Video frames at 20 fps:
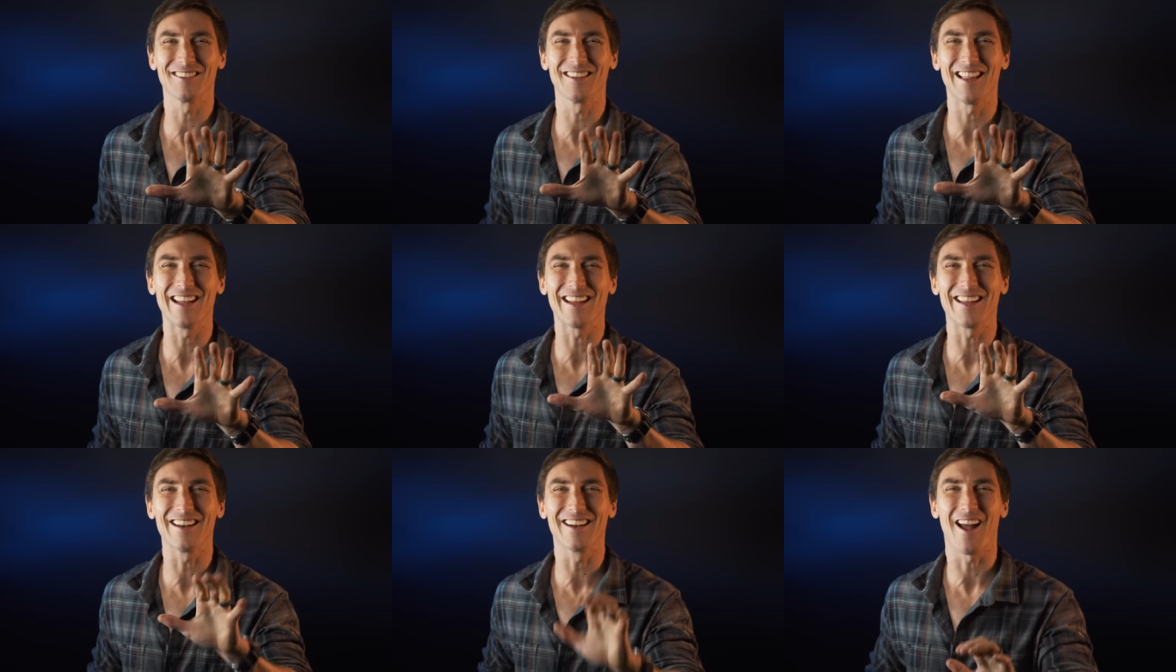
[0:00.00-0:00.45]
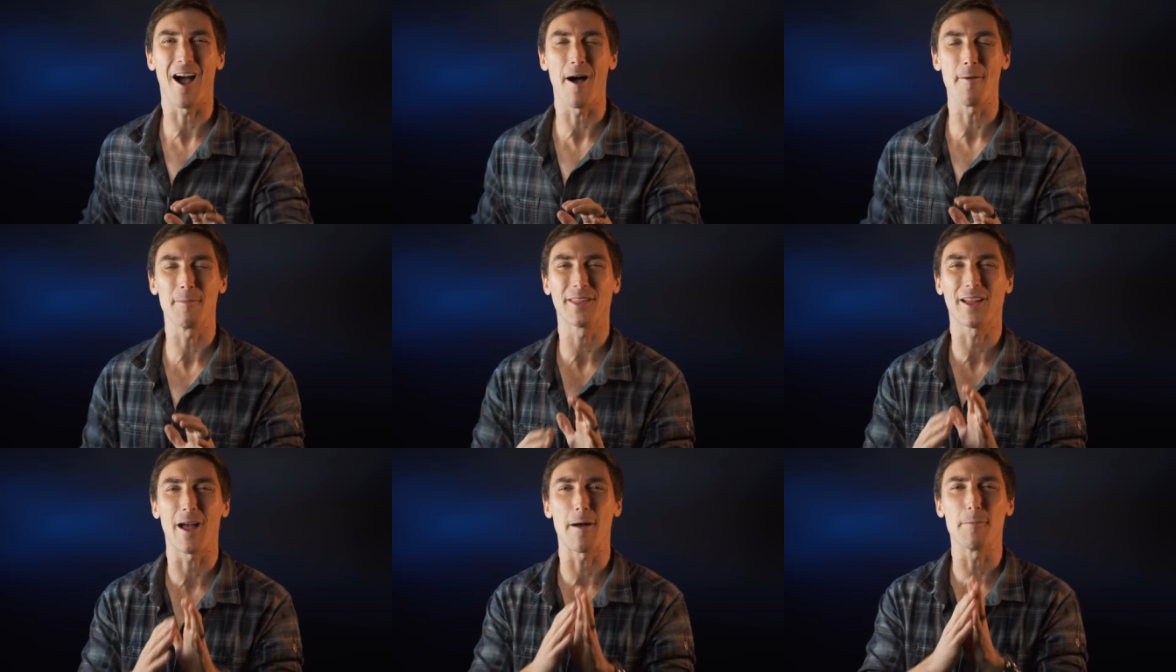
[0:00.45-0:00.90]
Like and
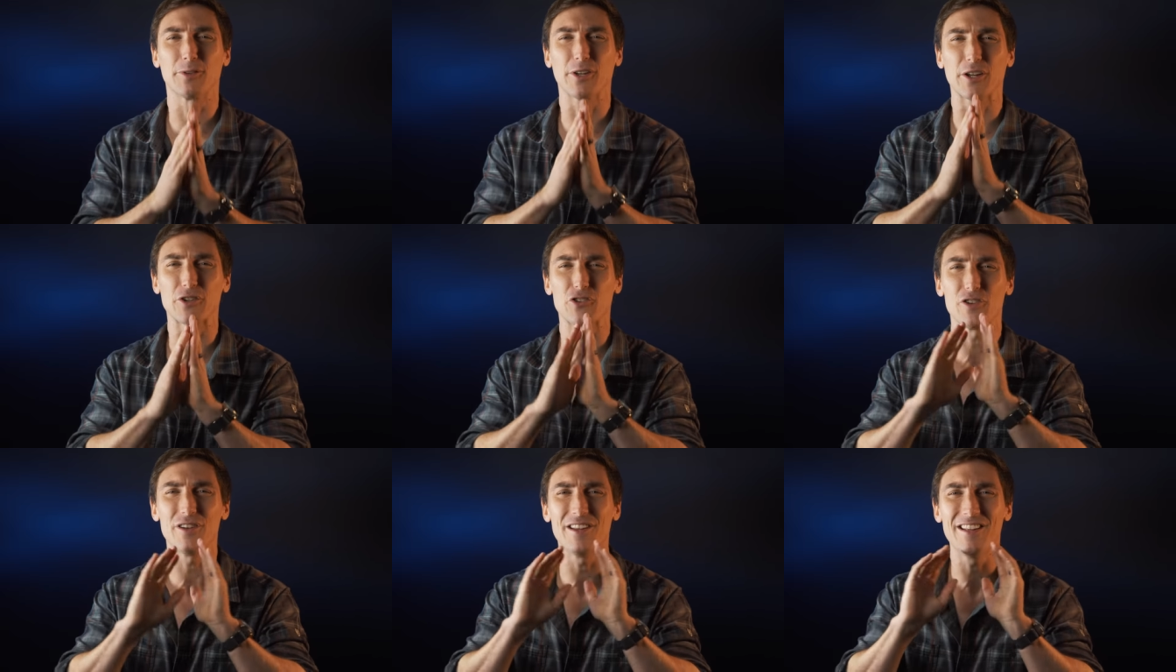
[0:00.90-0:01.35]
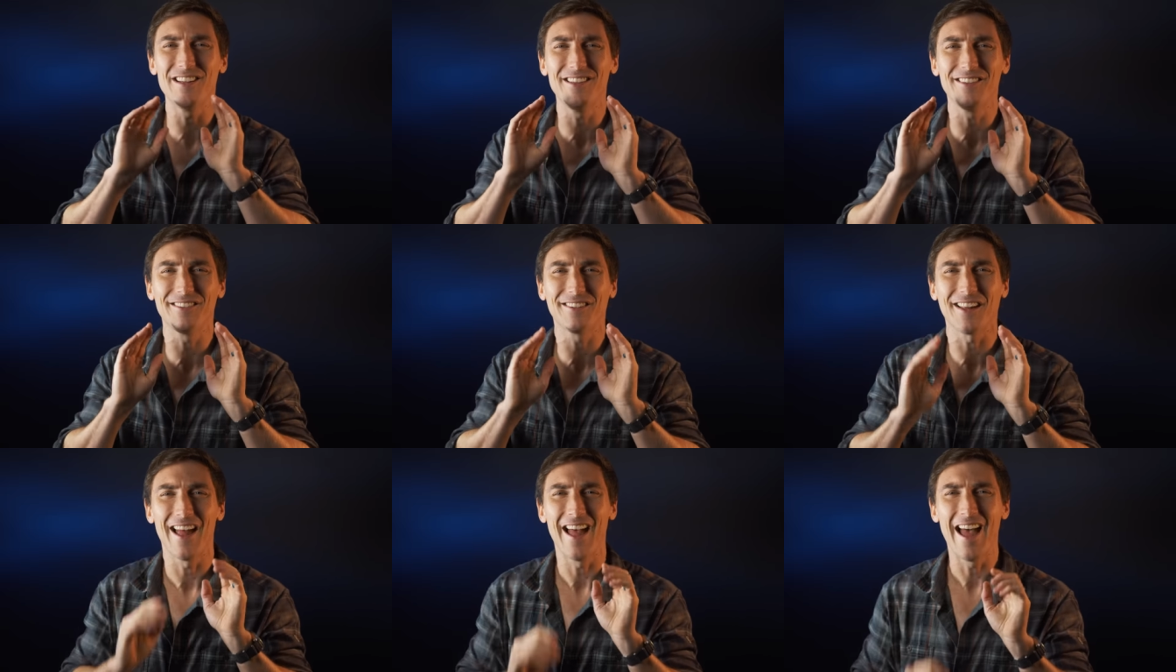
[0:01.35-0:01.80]
comment. The comment section
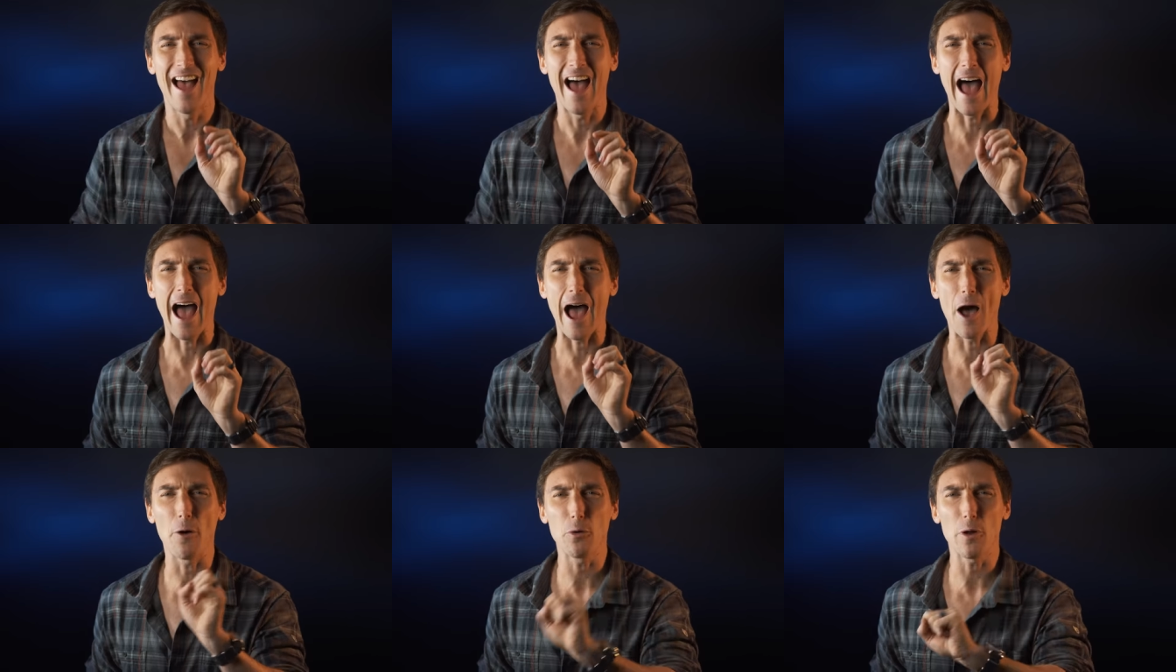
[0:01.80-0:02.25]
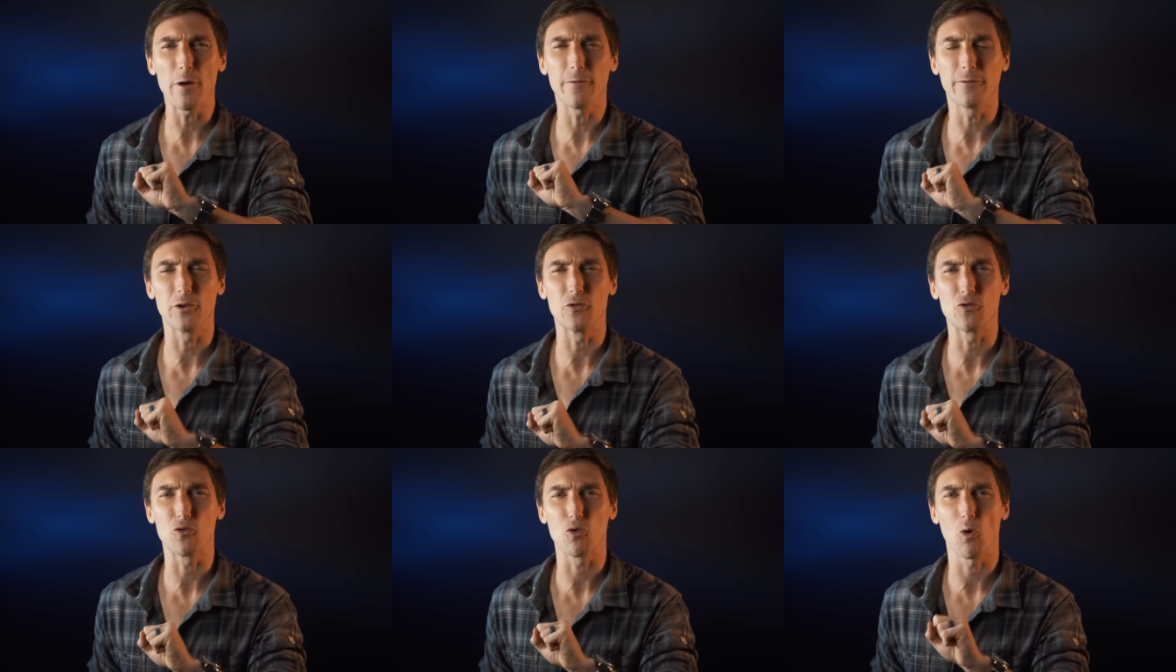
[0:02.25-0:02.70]
is out
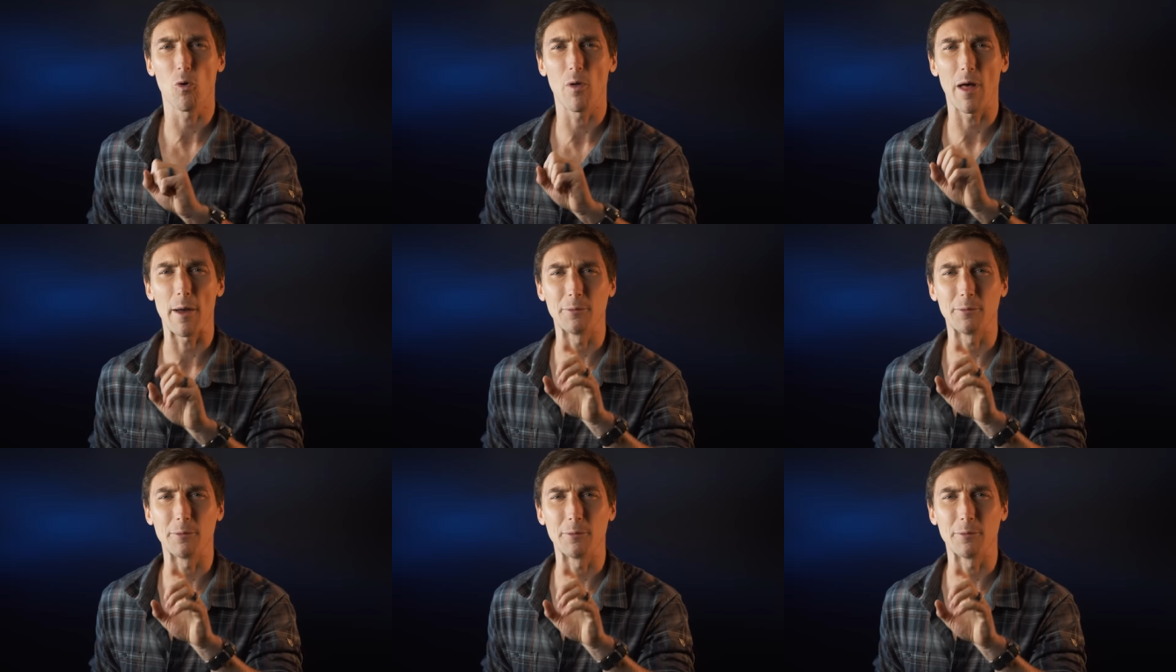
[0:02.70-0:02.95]
of control.